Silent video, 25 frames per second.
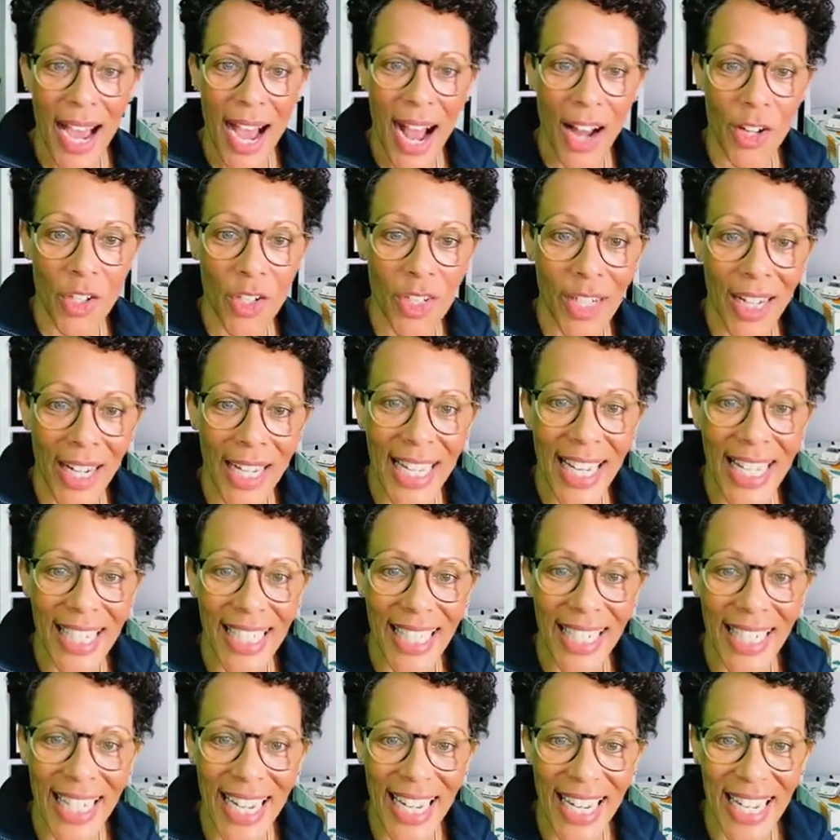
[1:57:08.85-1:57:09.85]
I'll just click
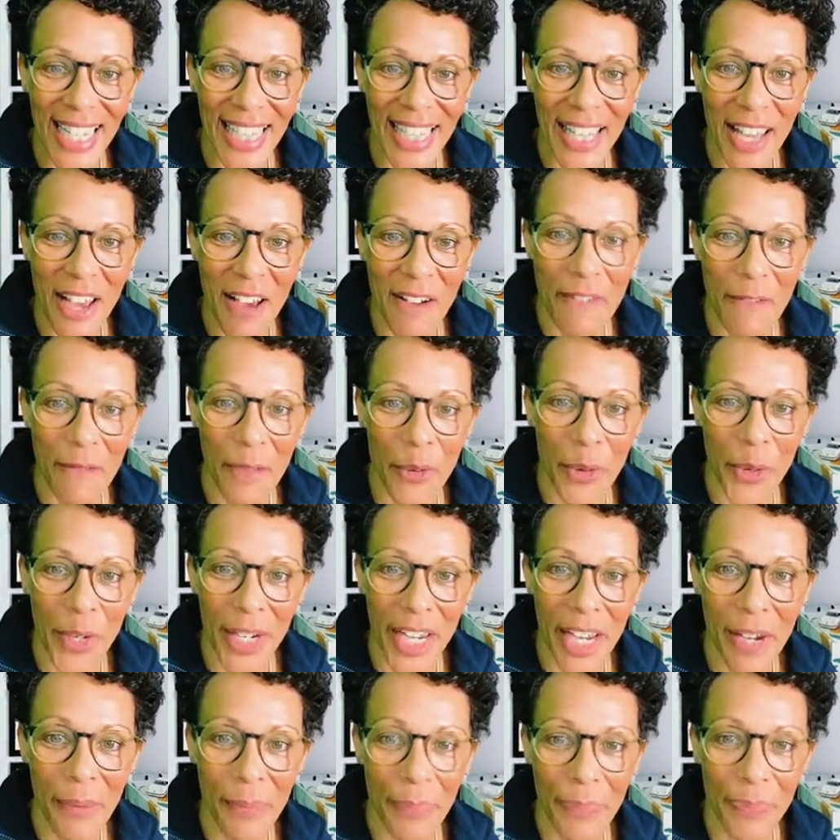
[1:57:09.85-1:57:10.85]
the link there for
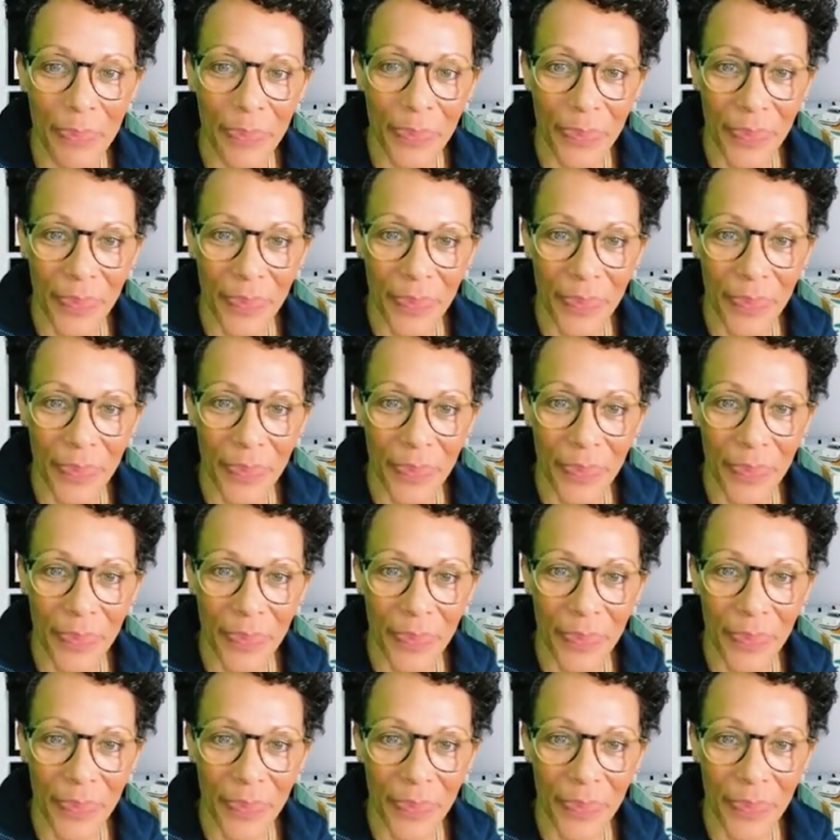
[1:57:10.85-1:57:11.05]
you.